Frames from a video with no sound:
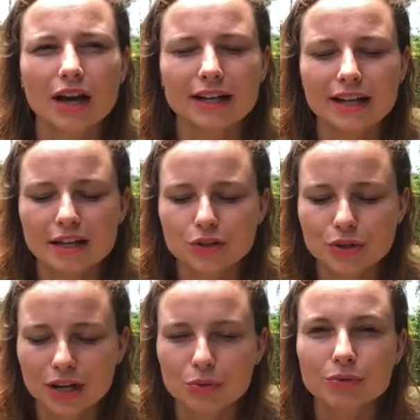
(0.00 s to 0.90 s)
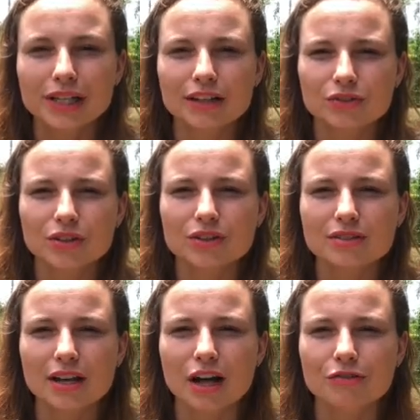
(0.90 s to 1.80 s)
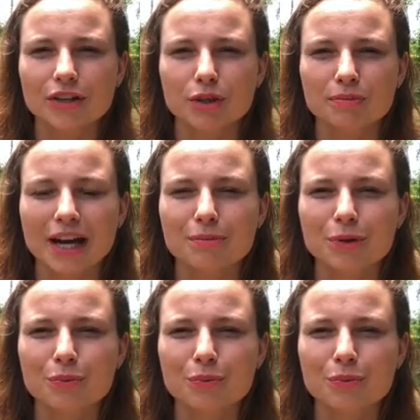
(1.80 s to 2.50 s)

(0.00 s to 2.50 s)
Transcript: And then you can read it to yourself. And it might be